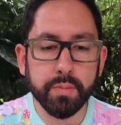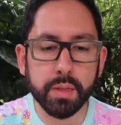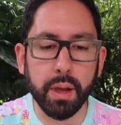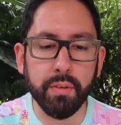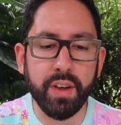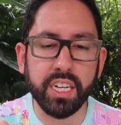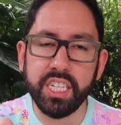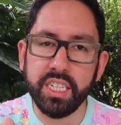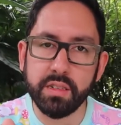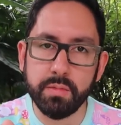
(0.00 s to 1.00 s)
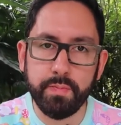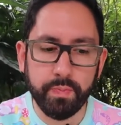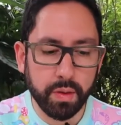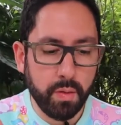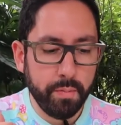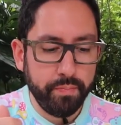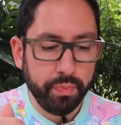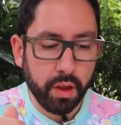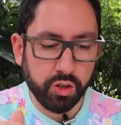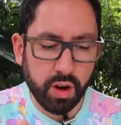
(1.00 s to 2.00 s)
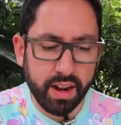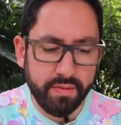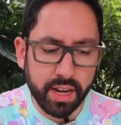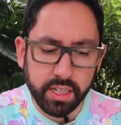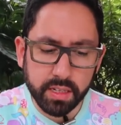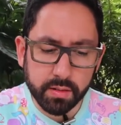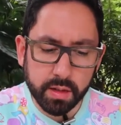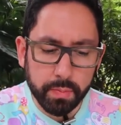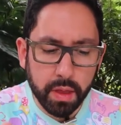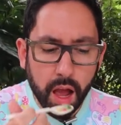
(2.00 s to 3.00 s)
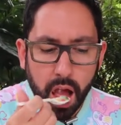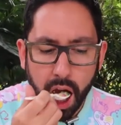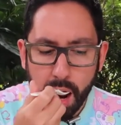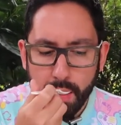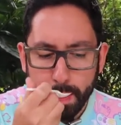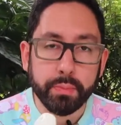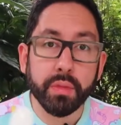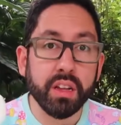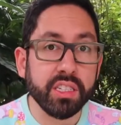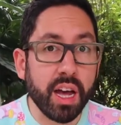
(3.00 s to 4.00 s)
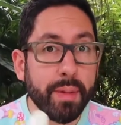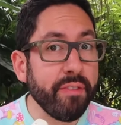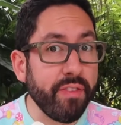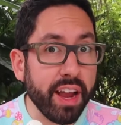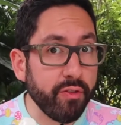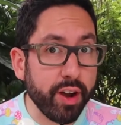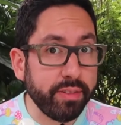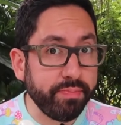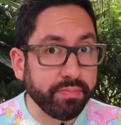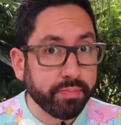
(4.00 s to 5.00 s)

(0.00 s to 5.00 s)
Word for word: Some like veggies and dried veggies or something. It's not my favorite.